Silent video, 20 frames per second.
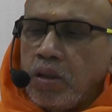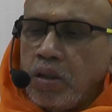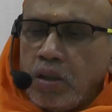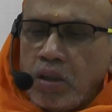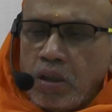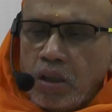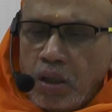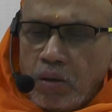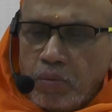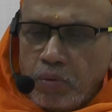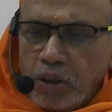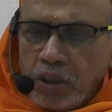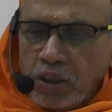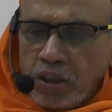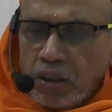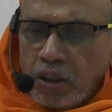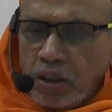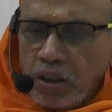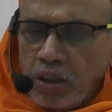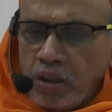
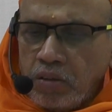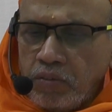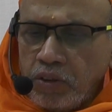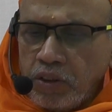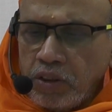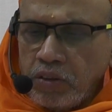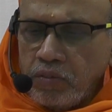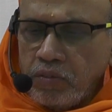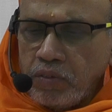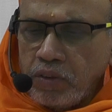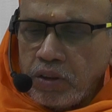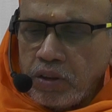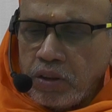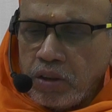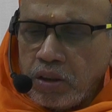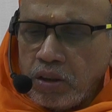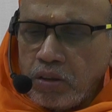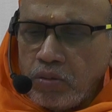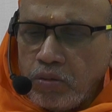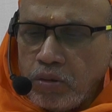Elaborate on living
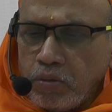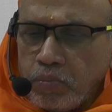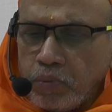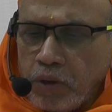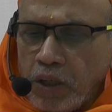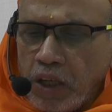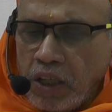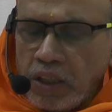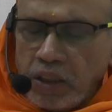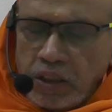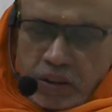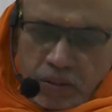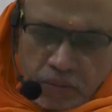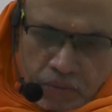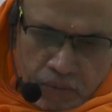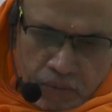without planning.